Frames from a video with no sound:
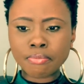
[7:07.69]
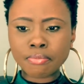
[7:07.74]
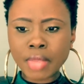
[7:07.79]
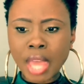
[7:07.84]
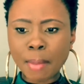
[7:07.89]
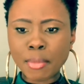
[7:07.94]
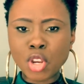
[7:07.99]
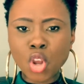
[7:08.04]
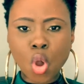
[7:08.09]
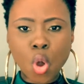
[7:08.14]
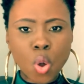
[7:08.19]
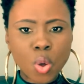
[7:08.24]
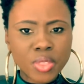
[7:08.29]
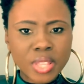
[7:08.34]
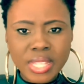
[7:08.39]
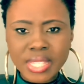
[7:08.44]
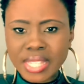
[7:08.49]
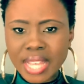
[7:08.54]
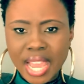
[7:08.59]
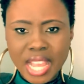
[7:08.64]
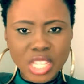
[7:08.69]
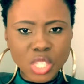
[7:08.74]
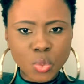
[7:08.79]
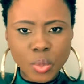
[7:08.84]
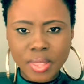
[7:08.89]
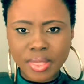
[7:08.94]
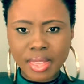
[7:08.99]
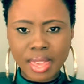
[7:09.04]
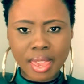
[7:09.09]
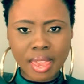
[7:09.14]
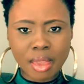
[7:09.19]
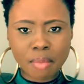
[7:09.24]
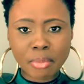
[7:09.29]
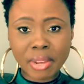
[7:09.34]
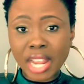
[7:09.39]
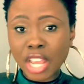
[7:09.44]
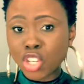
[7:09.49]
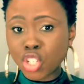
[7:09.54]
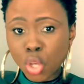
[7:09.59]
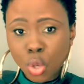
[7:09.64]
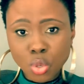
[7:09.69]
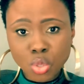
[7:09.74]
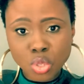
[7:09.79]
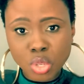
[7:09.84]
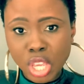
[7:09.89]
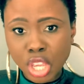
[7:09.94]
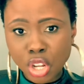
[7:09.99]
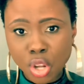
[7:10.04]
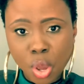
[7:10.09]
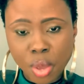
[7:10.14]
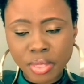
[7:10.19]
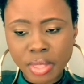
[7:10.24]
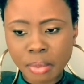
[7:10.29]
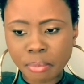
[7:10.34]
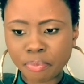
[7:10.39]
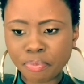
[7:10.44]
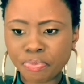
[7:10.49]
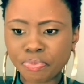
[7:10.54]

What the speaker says: I mean, all the signs were there, but I chose to ignore them.